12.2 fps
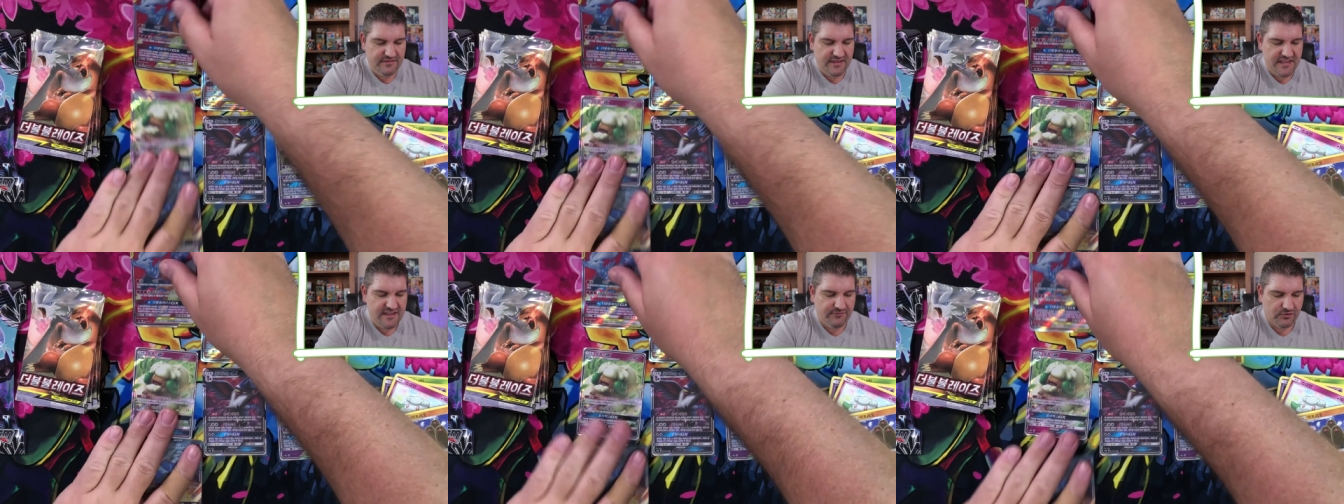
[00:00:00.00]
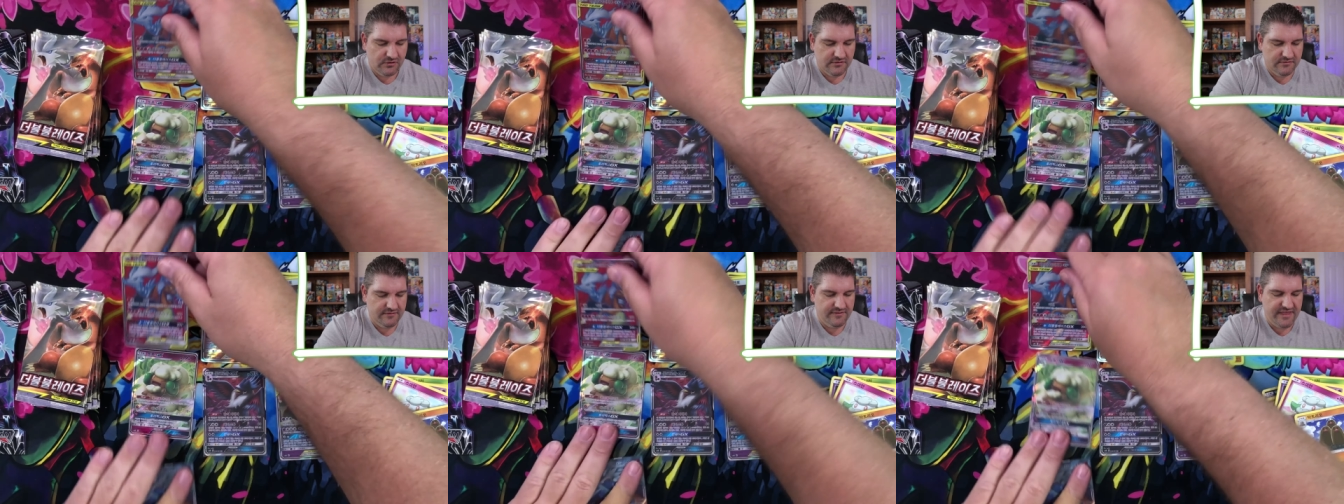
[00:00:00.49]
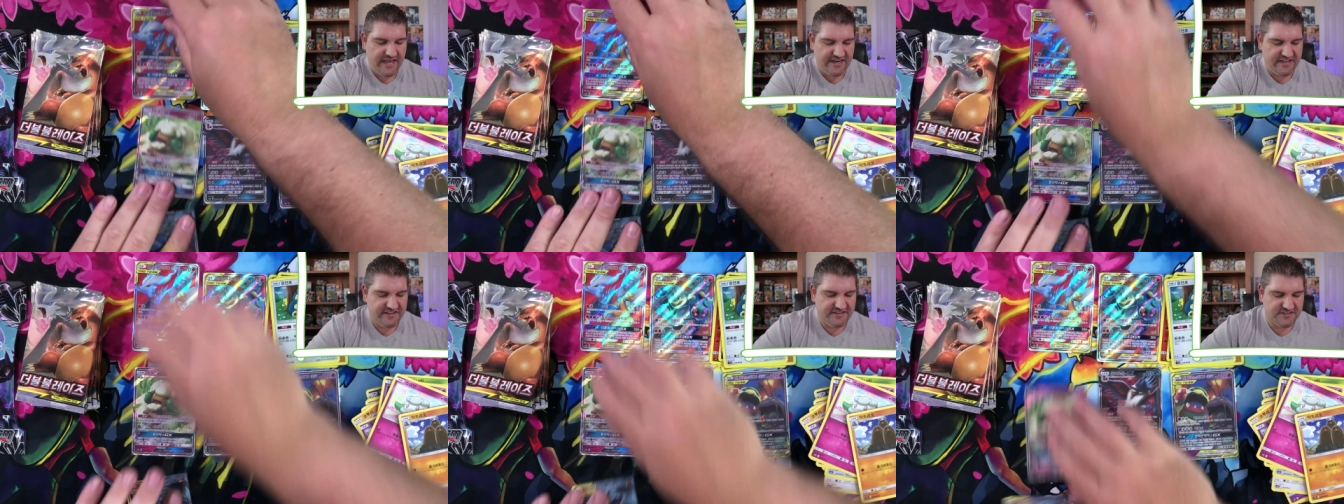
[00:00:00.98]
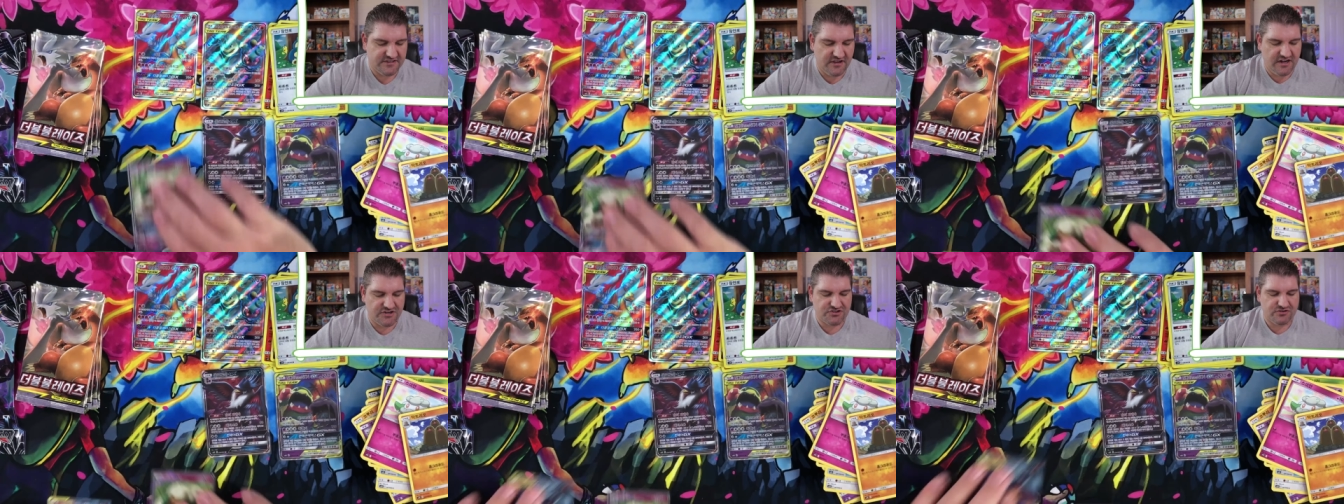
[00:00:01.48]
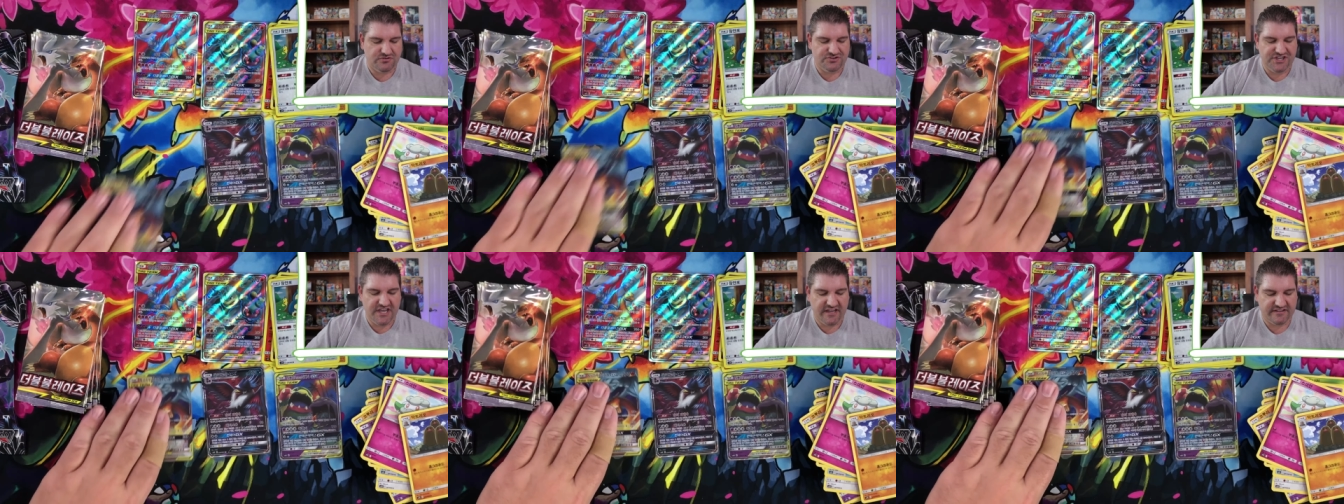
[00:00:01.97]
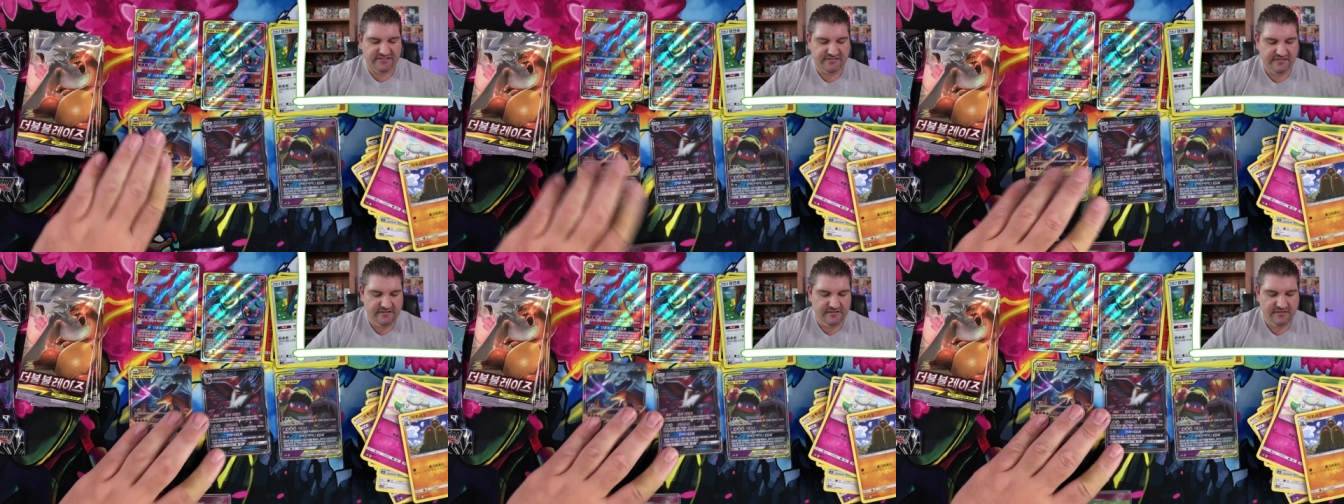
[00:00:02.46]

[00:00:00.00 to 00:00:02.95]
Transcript: the evil that is Honchkrow G X.